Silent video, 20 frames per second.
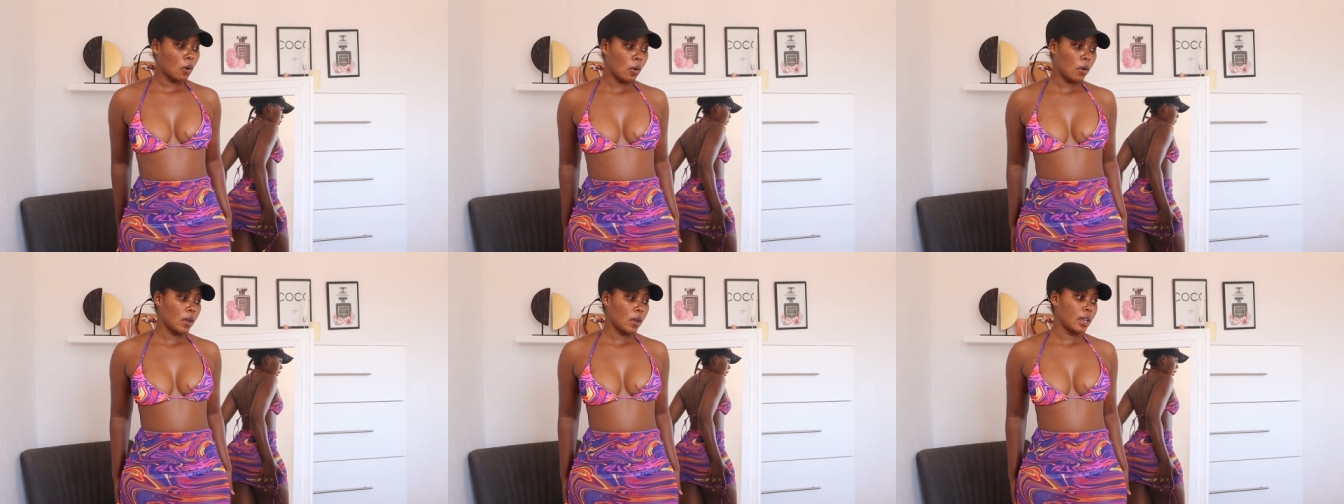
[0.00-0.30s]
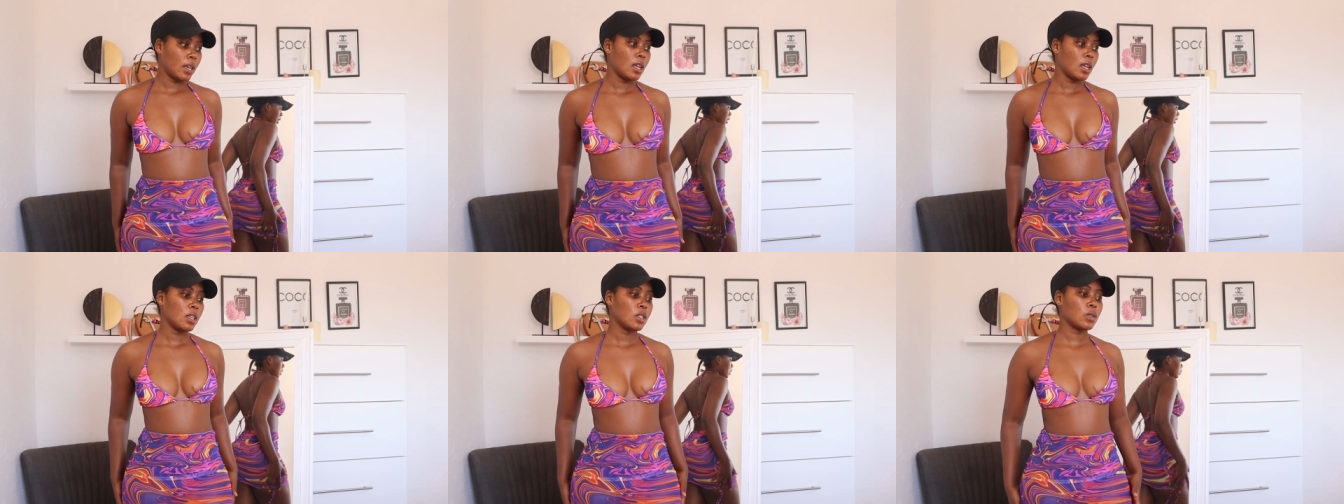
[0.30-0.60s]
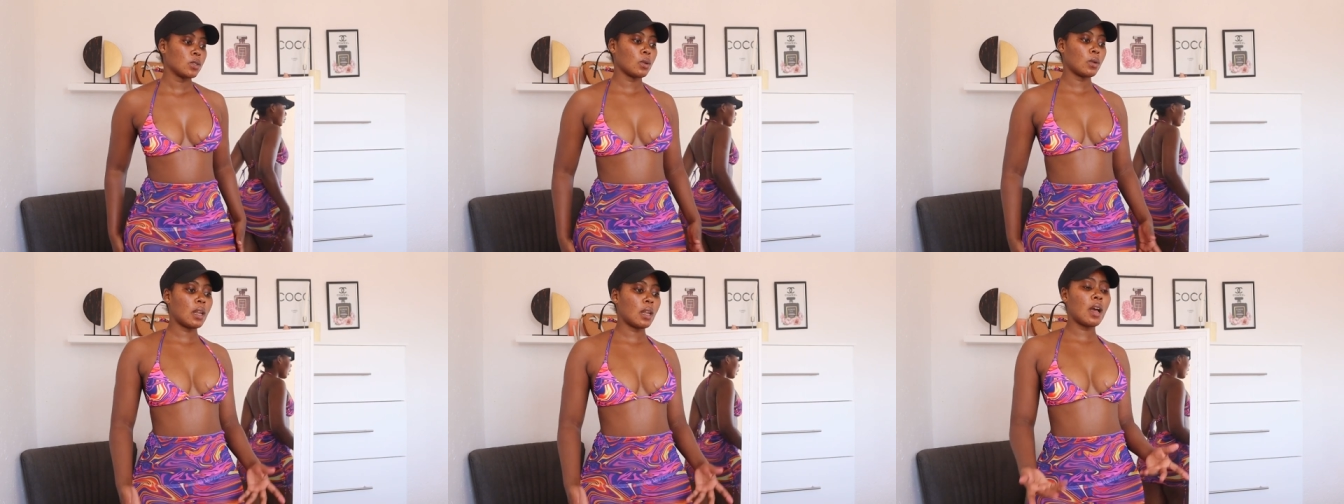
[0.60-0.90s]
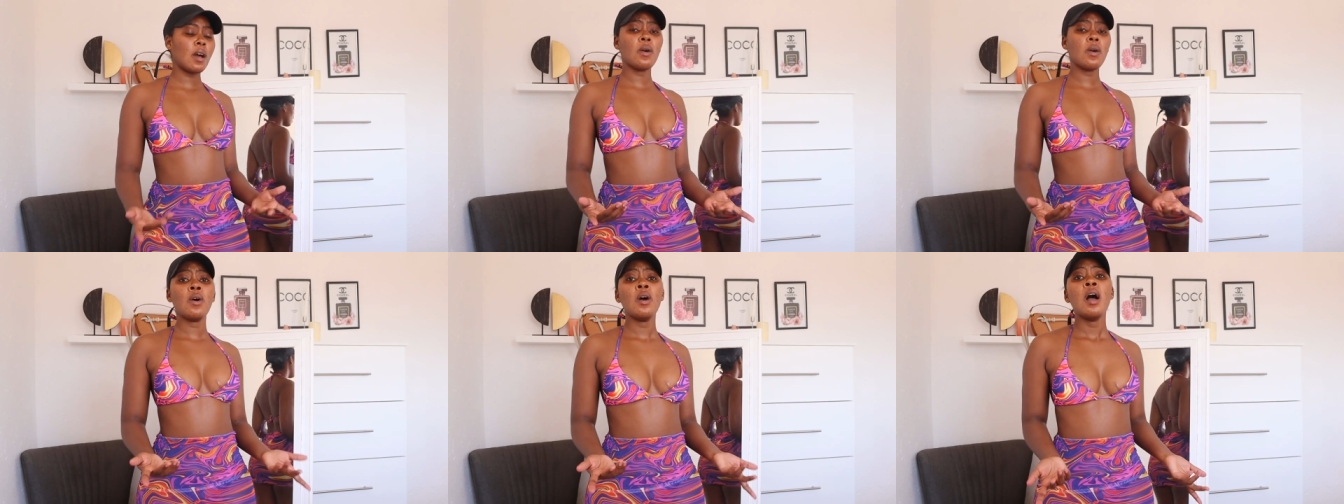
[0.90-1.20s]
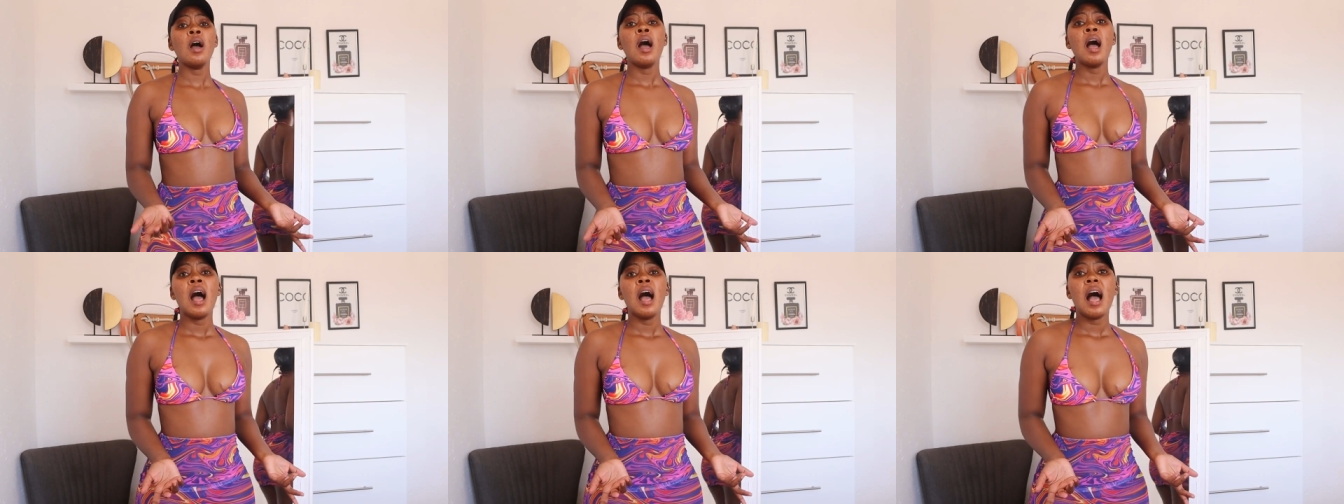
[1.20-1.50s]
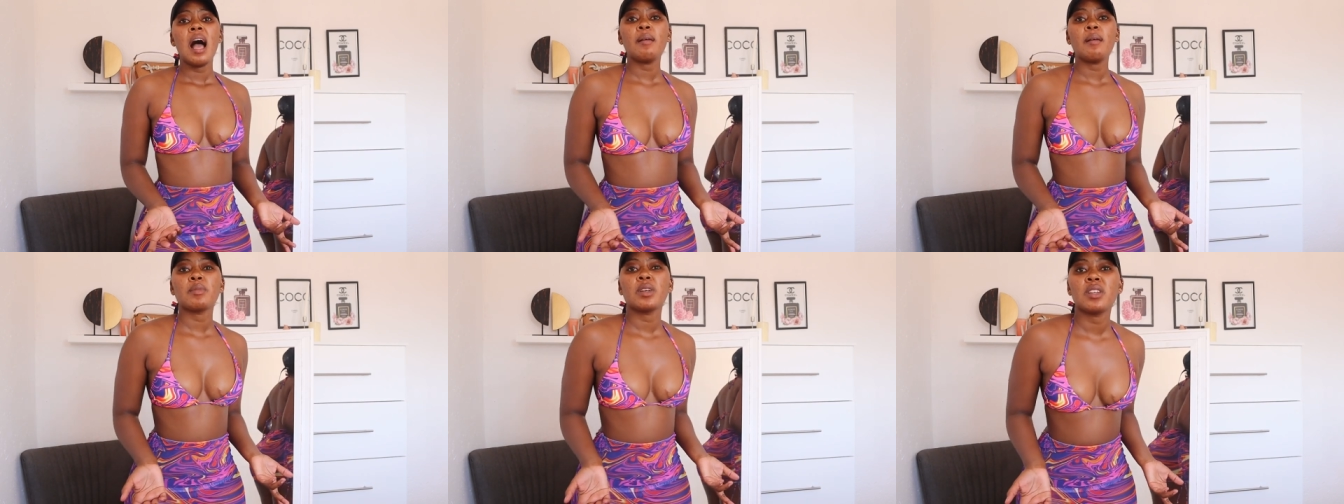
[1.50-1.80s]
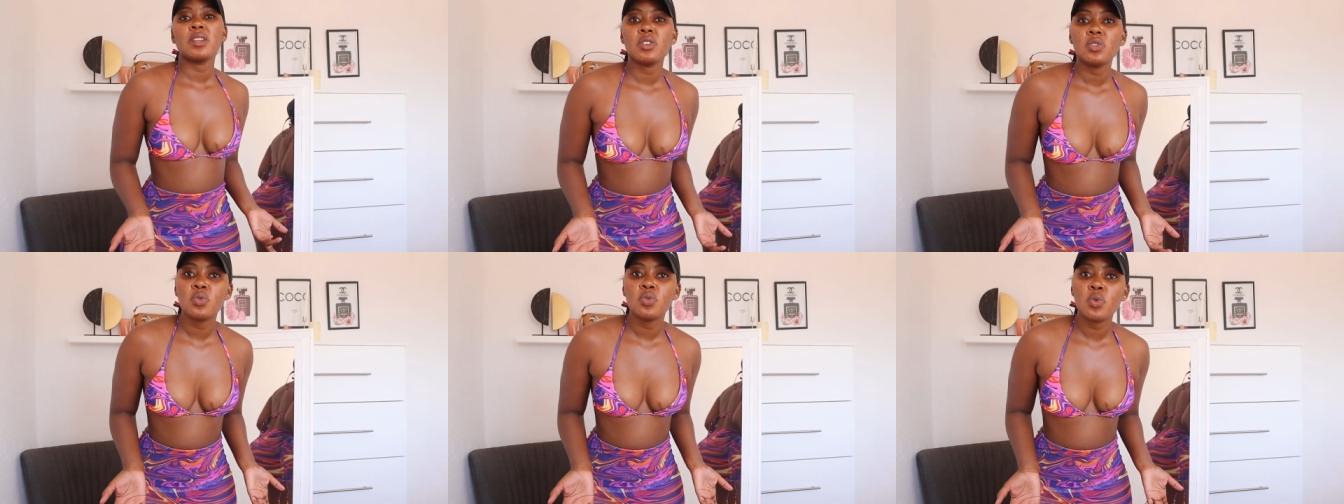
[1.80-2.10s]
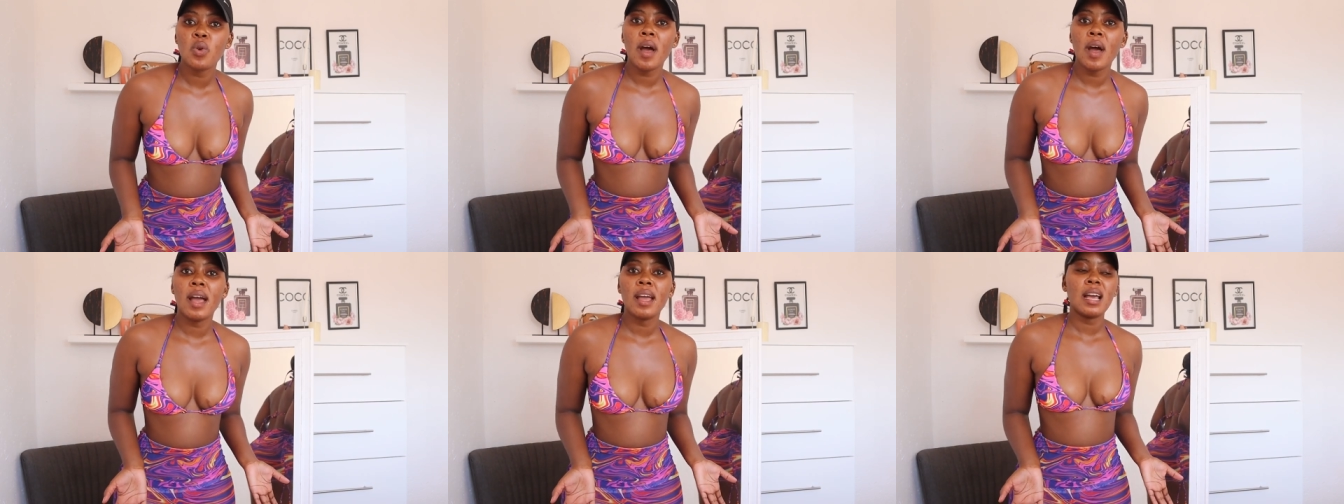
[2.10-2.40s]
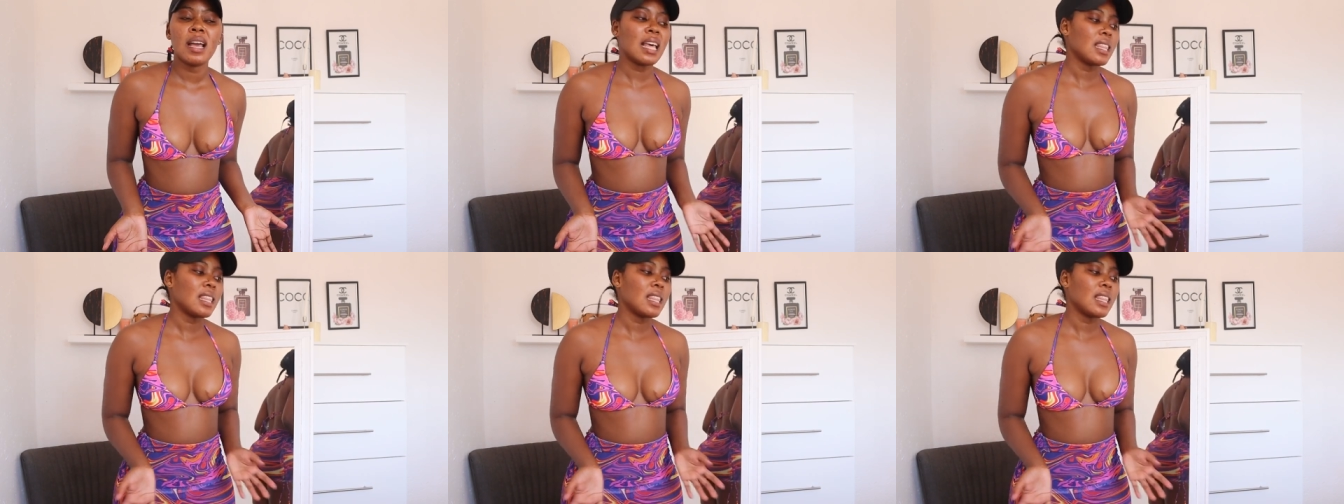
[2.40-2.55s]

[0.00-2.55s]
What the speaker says: on. So now I'm gonna try,